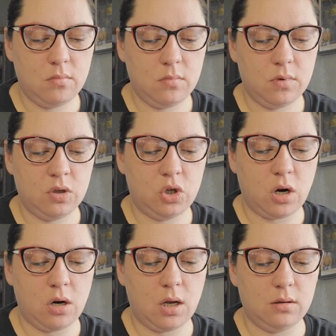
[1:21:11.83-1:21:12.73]

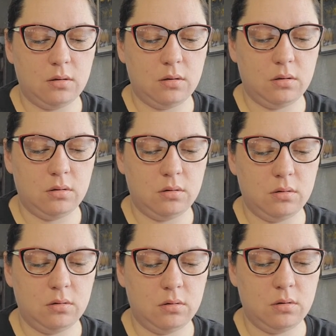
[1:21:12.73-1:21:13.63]
Stardust.
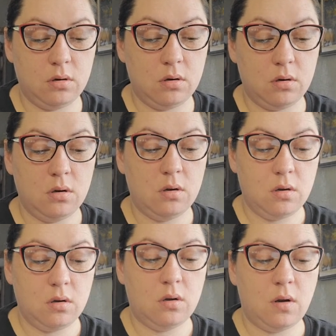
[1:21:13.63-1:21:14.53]

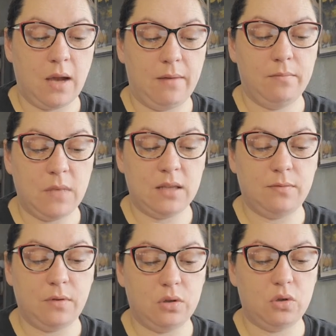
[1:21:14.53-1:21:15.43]
Okay, that's
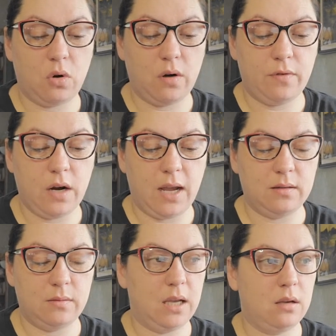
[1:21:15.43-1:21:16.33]
for the store for next
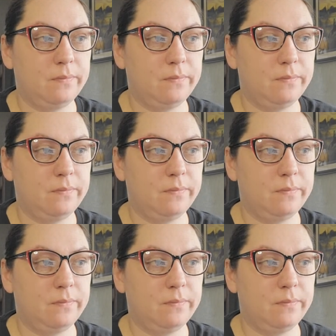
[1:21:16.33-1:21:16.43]
week.